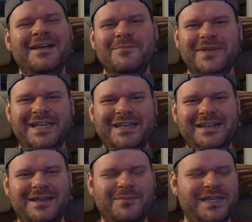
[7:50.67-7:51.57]

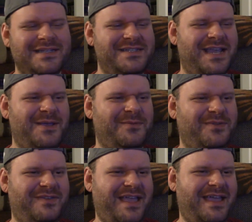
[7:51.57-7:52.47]
Me and James
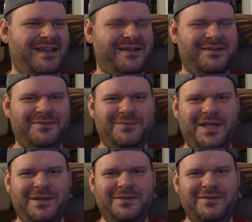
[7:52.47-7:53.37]
sat here
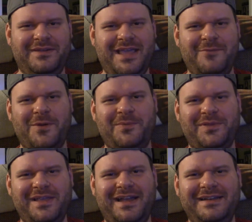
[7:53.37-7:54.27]
and came up
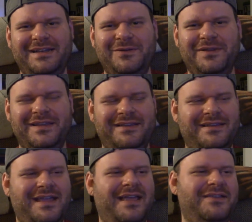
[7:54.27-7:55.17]
with the idea with it
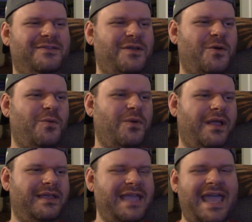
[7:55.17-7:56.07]
today. So
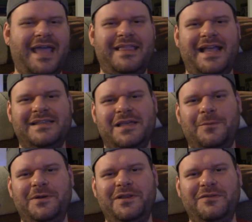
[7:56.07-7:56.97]
yeah, that's
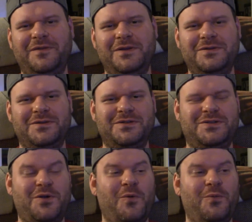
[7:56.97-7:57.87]
coming in the future.
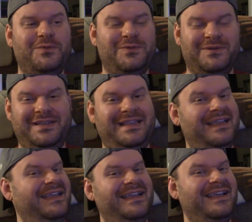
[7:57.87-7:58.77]
So
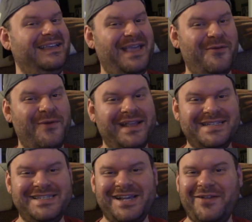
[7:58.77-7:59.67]
can't wait
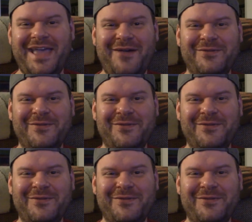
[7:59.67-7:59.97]
to share that